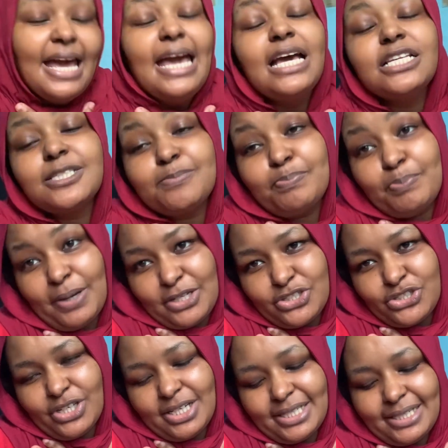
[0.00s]

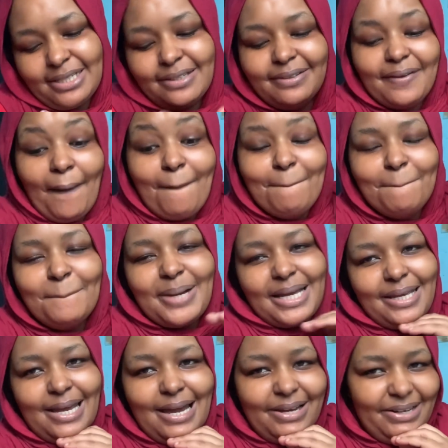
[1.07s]
especially
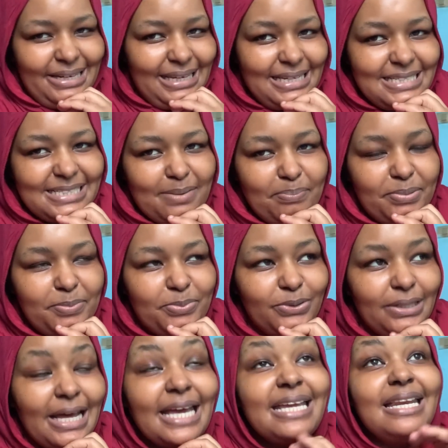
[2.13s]
my Hargeisa
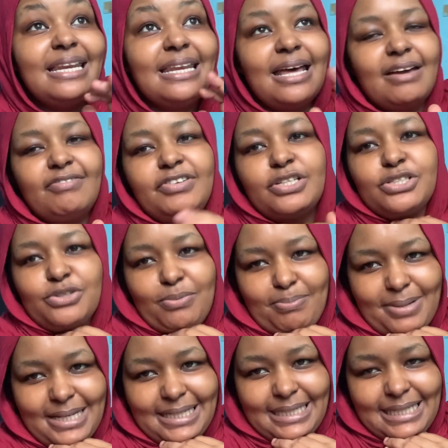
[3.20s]
people. I loved
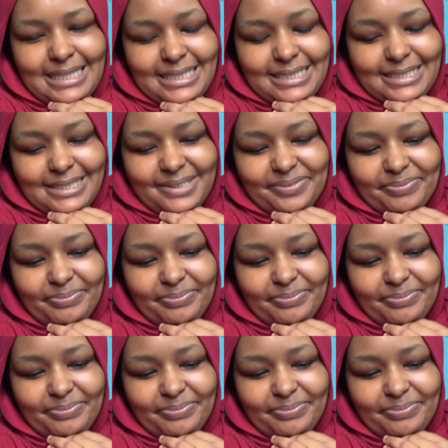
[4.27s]
Somaliland,